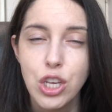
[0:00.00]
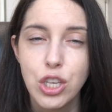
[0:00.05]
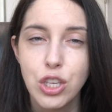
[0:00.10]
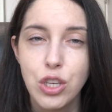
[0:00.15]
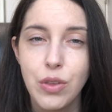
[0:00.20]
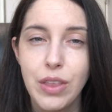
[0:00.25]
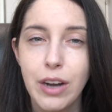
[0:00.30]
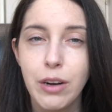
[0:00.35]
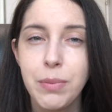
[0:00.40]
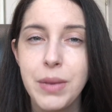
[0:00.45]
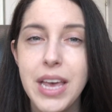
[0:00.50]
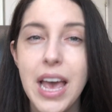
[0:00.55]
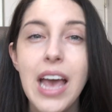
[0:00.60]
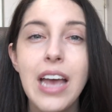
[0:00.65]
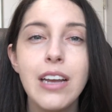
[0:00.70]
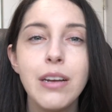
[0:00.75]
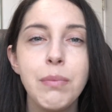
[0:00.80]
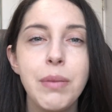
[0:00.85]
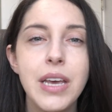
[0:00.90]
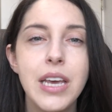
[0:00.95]
So that'll be
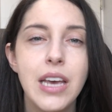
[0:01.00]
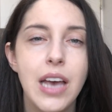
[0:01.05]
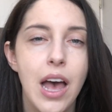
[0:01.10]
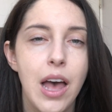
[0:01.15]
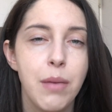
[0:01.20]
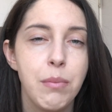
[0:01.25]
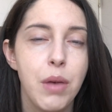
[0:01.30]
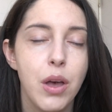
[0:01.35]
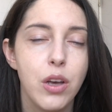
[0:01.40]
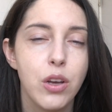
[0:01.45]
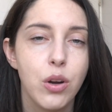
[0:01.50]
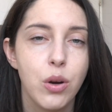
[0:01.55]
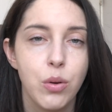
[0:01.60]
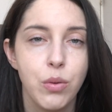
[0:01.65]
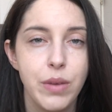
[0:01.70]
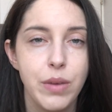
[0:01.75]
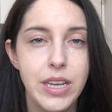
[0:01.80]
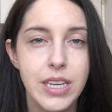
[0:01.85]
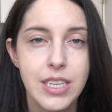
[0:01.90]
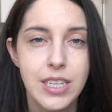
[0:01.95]
8 p.m.
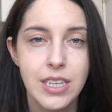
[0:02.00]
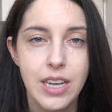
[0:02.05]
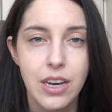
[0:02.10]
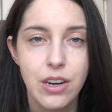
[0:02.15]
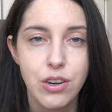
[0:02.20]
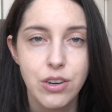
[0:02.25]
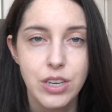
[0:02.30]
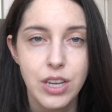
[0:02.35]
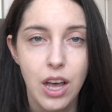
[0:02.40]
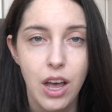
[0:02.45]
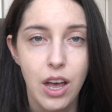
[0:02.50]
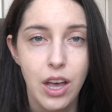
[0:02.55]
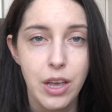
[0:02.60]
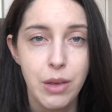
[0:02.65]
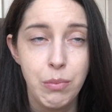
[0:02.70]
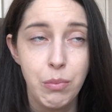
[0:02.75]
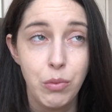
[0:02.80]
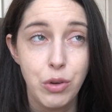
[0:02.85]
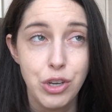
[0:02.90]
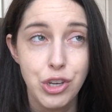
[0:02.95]
Korean Standard
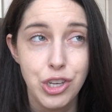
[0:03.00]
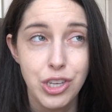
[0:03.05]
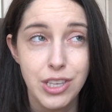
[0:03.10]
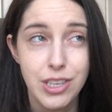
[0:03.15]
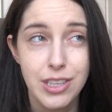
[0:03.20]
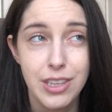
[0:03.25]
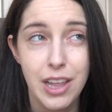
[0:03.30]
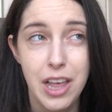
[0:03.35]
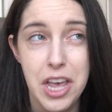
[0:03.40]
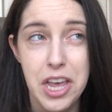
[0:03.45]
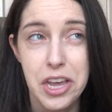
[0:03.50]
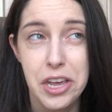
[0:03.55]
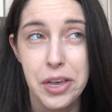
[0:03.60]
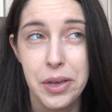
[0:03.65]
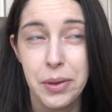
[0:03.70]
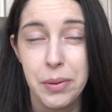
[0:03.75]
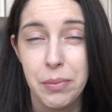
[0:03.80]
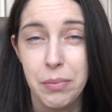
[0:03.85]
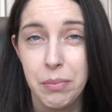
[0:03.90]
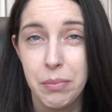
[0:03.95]
Time, which is
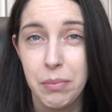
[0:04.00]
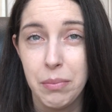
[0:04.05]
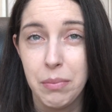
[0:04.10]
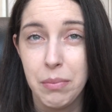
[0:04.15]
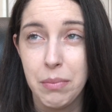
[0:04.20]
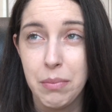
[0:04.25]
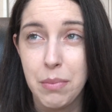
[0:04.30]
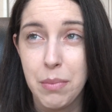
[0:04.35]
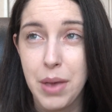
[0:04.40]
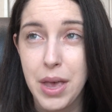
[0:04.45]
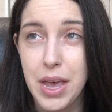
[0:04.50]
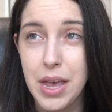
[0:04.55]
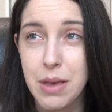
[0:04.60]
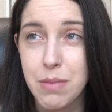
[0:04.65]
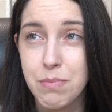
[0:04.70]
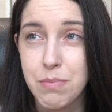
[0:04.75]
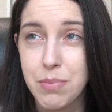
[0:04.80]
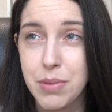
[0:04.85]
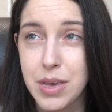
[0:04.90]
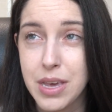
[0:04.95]
like
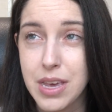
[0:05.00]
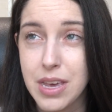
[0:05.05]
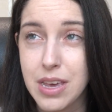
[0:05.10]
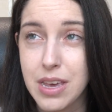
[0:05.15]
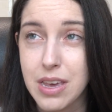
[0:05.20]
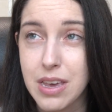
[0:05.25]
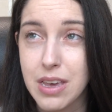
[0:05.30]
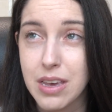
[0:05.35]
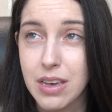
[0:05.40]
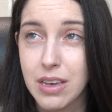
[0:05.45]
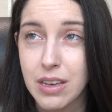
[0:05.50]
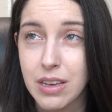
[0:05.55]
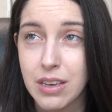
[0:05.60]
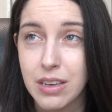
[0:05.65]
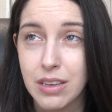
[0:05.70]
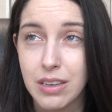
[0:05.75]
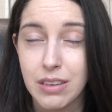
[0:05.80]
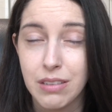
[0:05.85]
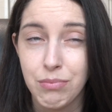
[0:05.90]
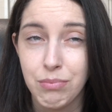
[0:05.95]
maybe
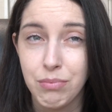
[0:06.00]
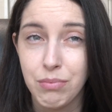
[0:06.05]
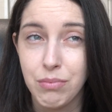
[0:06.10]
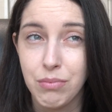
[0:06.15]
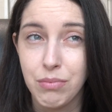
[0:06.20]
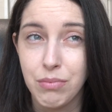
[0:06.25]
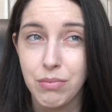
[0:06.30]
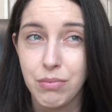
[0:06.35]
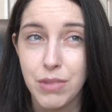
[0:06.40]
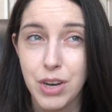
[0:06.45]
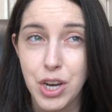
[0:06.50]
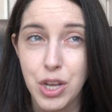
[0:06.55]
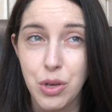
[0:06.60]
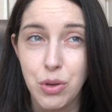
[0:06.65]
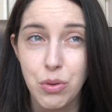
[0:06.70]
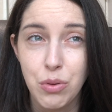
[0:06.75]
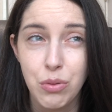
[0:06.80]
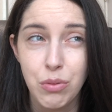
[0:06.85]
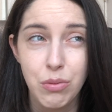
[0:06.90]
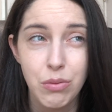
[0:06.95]

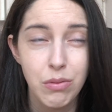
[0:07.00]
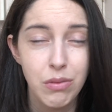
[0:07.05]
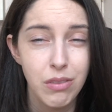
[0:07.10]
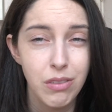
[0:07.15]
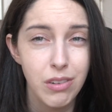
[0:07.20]
noon,